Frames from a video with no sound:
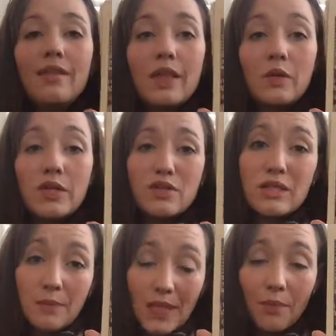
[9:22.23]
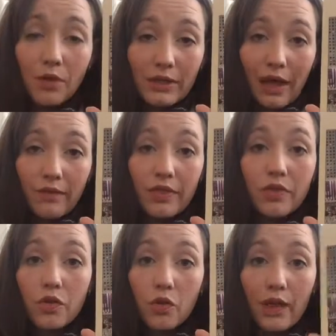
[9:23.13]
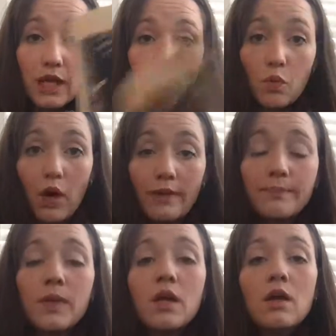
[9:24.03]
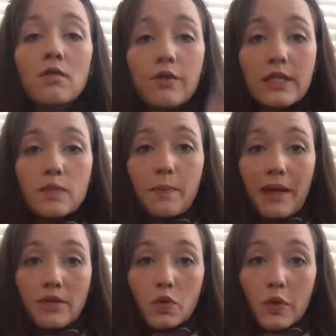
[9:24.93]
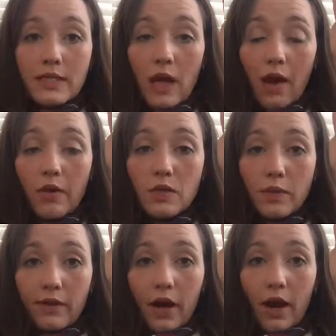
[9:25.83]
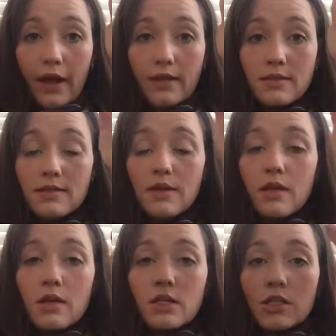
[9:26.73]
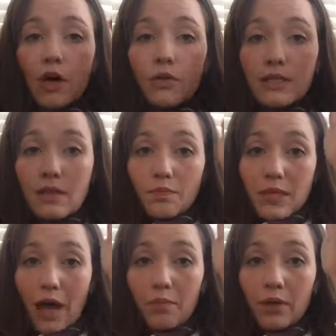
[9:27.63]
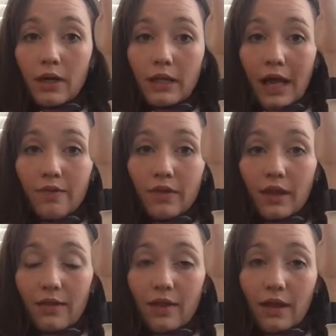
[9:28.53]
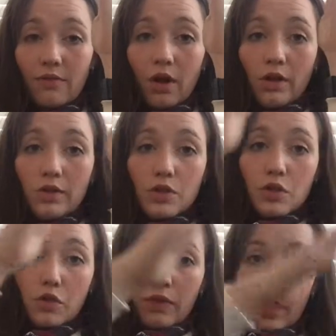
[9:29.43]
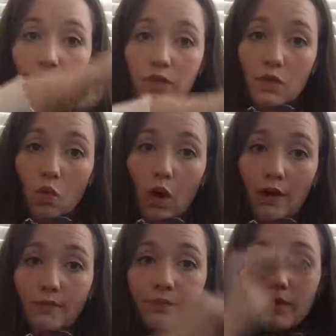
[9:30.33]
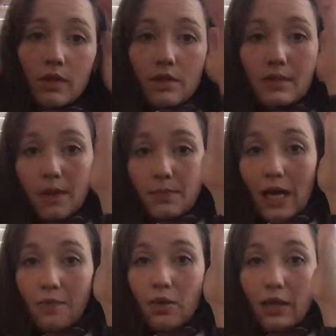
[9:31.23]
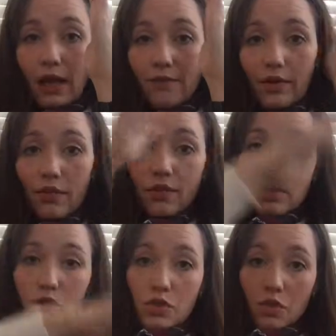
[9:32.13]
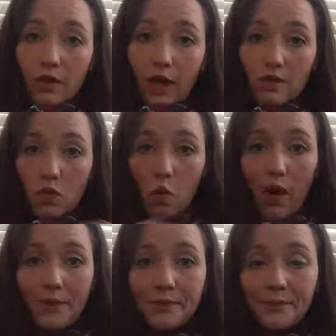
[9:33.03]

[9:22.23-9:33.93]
Then we do September 11th, 2001. For this we make the Twin Towers with our hands. So September 11th, and then they fall, 2001. September 11th, 2001.